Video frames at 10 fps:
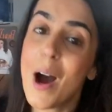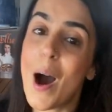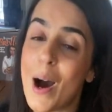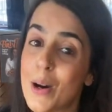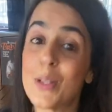
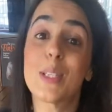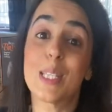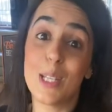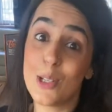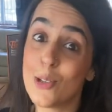I'll
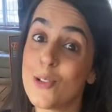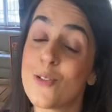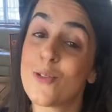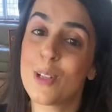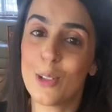see
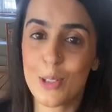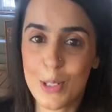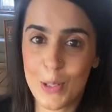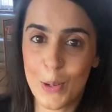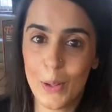you real
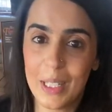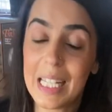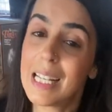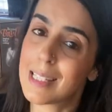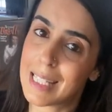soon.
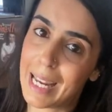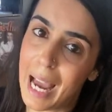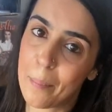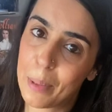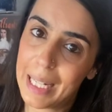Stay
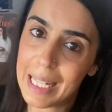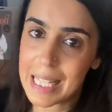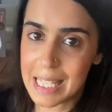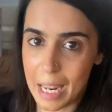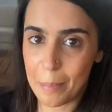happy,
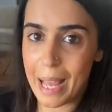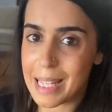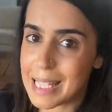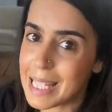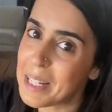stay
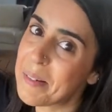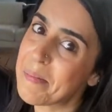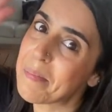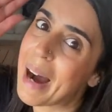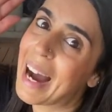blessed.
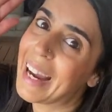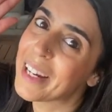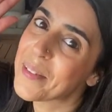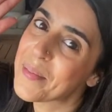Bye.